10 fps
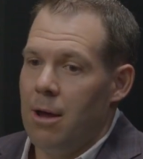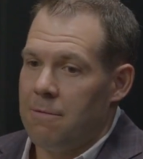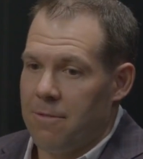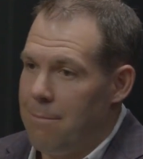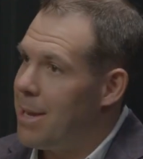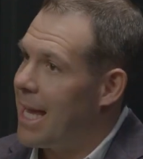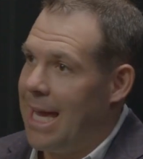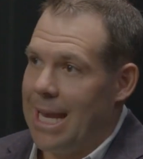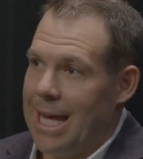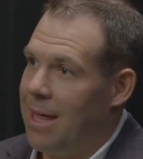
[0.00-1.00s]
from
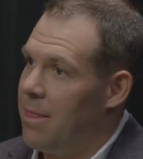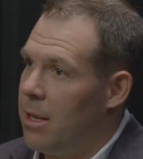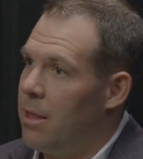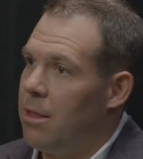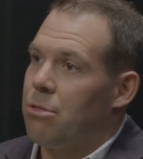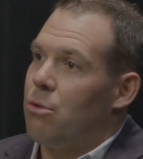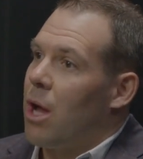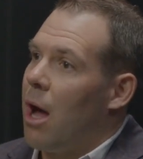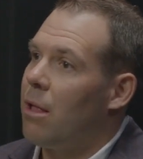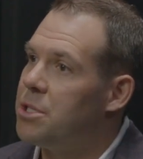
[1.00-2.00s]
McKinney and then through
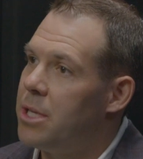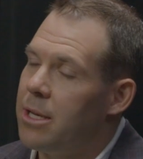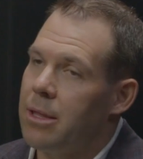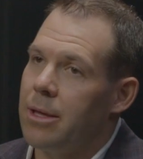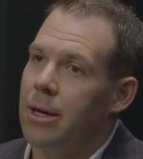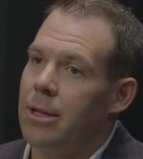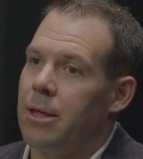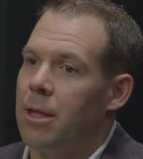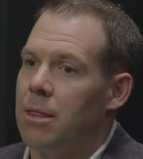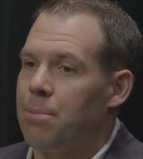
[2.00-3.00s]
college and into
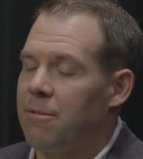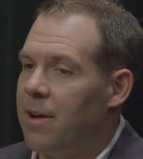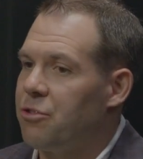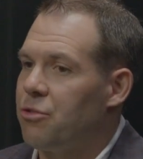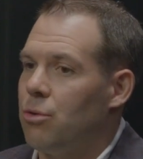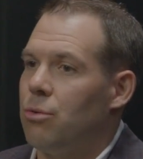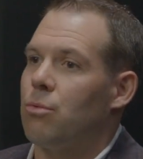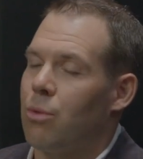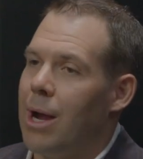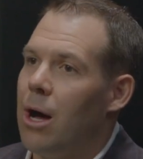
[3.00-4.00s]
the professional
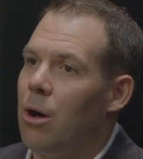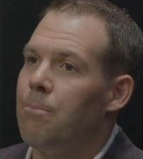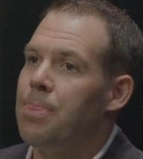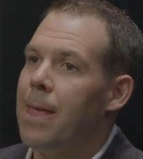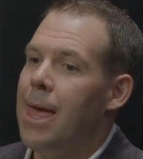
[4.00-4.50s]
realm.